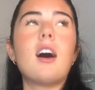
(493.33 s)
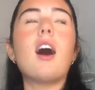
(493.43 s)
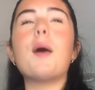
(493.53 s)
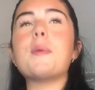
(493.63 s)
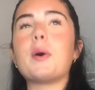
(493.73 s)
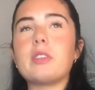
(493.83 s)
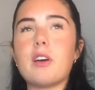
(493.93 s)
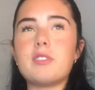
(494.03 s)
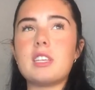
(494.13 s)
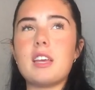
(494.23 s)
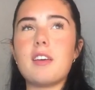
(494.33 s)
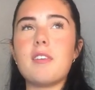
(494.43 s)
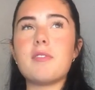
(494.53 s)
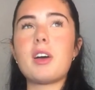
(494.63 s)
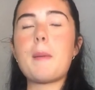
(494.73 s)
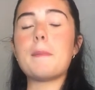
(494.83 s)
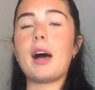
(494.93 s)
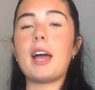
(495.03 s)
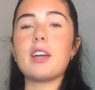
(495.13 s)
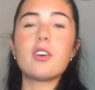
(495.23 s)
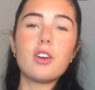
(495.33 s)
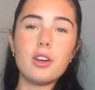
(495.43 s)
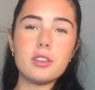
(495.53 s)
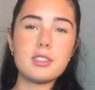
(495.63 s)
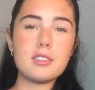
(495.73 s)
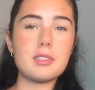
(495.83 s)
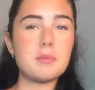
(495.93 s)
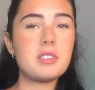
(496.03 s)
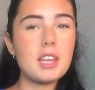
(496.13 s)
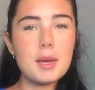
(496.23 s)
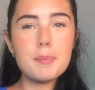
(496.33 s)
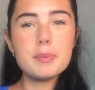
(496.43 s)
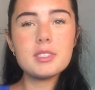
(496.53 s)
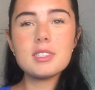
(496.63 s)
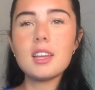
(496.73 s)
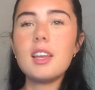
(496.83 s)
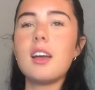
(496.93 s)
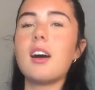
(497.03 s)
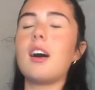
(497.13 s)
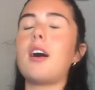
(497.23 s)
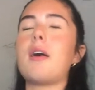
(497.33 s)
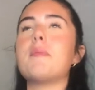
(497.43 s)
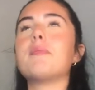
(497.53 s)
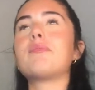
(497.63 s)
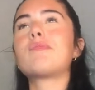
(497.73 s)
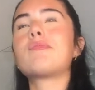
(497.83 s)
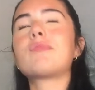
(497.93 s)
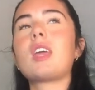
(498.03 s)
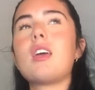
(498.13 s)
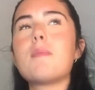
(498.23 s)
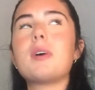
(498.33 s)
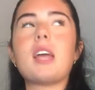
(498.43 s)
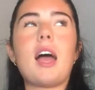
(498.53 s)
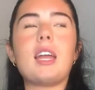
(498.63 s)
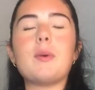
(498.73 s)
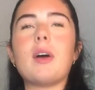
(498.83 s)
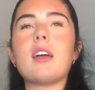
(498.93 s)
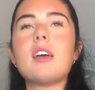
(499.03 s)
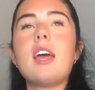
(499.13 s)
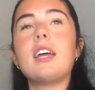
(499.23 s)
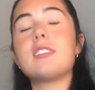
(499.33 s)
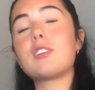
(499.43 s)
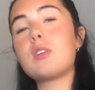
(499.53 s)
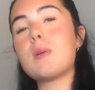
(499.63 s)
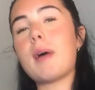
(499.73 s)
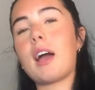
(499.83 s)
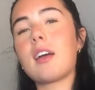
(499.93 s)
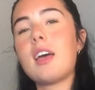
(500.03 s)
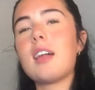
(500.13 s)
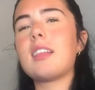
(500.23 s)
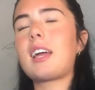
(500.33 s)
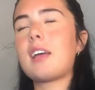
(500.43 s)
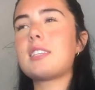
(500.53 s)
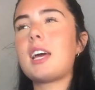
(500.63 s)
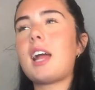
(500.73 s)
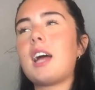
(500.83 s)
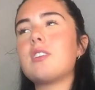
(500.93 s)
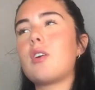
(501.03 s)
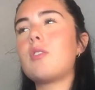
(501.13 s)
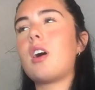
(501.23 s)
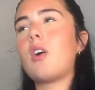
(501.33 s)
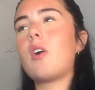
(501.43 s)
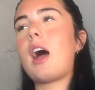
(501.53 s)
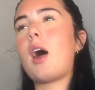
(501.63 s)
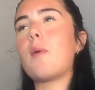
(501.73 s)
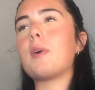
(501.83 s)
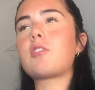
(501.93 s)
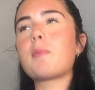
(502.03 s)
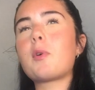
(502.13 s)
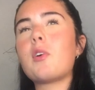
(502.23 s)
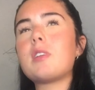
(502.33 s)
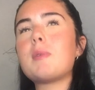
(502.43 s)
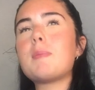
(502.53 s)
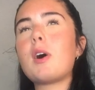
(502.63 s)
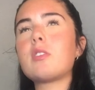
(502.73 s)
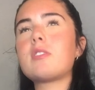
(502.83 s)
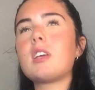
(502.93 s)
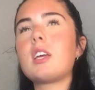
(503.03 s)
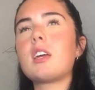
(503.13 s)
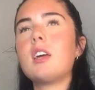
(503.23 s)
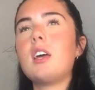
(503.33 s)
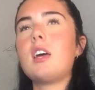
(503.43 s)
Um, I would love to give my girls some tips. Um, but yeah, anyway, it's good to be back. Like I said, I don't know how much I'm going to be posting.